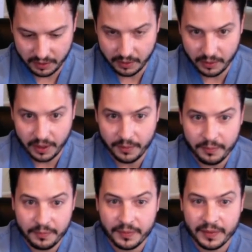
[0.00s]
There we go.
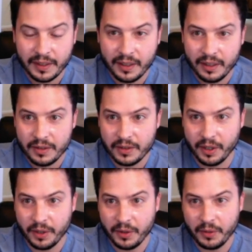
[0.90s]

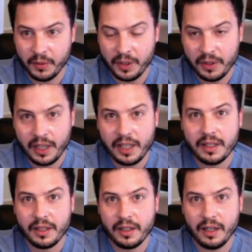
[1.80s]
So when you hit
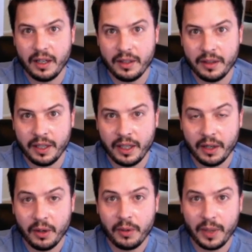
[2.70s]
the
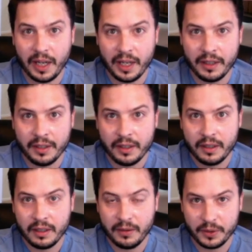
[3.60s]
hero abide
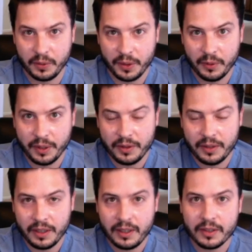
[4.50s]
level 21, you
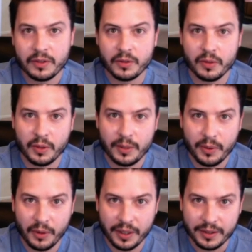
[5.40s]
get an extra 20
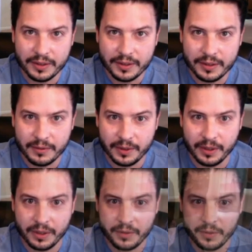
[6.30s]
points for
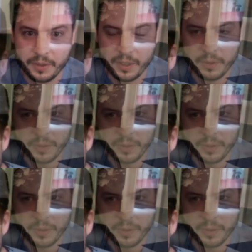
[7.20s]
your hero.